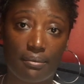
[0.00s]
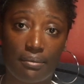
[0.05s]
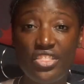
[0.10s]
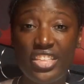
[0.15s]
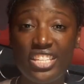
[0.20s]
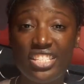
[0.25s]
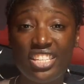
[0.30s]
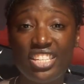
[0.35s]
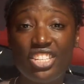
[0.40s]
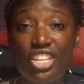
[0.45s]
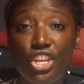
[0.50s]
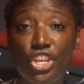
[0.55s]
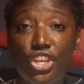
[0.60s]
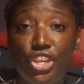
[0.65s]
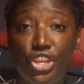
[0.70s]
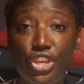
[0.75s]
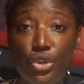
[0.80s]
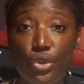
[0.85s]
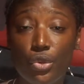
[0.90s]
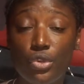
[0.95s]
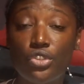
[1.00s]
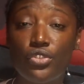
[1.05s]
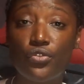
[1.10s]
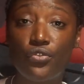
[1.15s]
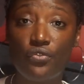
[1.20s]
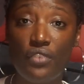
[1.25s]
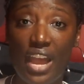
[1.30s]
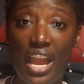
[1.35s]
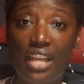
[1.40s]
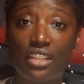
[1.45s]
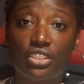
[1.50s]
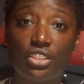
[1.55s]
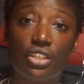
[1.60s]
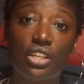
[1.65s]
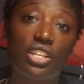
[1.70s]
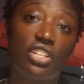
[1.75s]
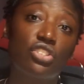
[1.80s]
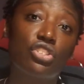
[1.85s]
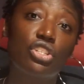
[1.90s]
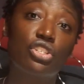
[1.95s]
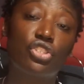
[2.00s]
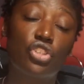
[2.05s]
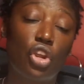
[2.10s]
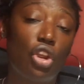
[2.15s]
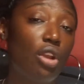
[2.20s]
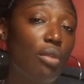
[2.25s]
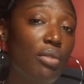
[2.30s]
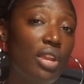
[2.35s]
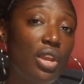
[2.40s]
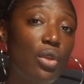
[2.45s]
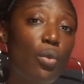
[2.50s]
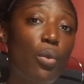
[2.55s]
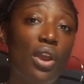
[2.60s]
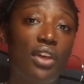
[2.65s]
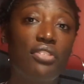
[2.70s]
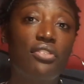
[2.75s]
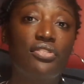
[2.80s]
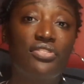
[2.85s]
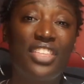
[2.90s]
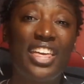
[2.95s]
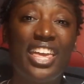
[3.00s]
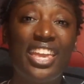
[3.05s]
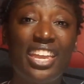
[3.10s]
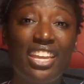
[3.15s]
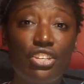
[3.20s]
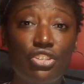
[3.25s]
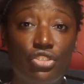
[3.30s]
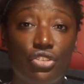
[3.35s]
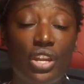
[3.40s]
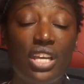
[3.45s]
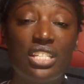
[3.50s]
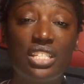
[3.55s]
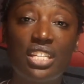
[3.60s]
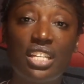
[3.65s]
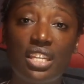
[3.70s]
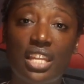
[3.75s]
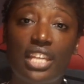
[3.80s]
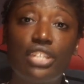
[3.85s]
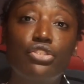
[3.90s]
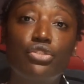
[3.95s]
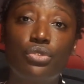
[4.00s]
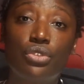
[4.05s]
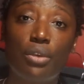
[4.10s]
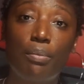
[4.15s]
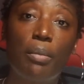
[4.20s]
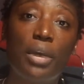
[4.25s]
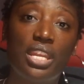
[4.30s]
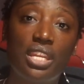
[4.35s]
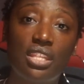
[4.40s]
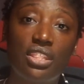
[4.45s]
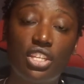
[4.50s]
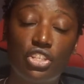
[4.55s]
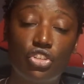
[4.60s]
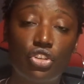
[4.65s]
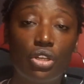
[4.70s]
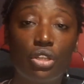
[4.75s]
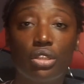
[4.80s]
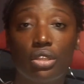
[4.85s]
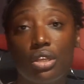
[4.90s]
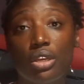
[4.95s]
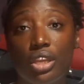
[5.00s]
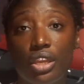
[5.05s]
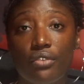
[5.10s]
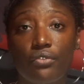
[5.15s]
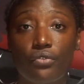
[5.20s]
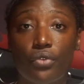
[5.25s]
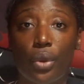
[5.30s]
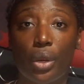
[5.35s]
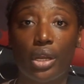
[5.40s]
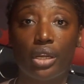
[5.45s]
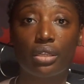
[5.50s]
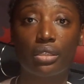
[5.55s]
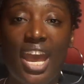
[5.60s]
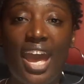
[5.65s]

This is a huge factor in determining whether they can trust to lend you the money that you're looking for.